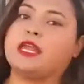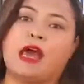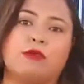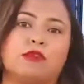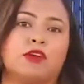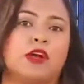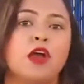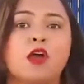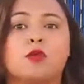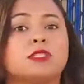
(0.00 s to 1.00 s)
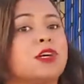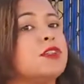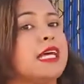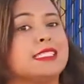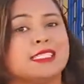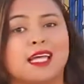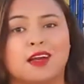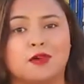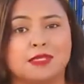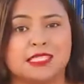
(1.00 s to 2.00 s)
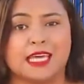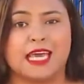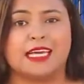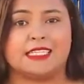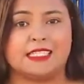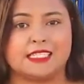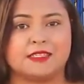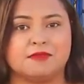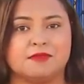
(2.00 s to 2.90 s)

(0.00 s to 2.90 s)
However, we're told that's not always the case.